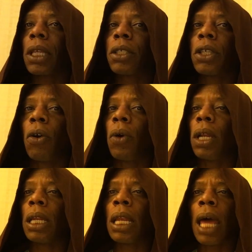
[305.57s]
So
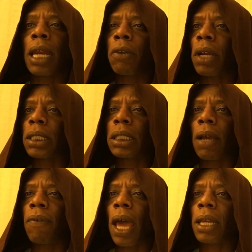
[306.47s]
a lot of great
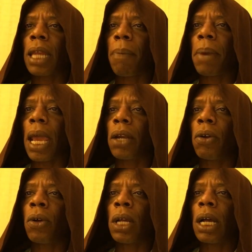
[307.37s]
stuff out of that
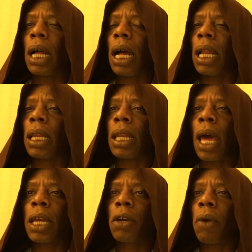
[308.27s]
panel, a
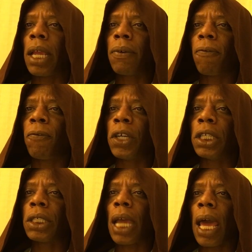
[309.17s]
lot of great
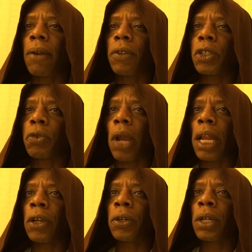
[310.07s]
footage out of the
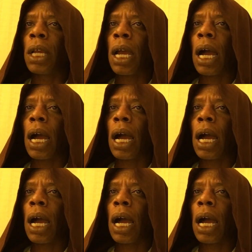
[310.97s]
trailer.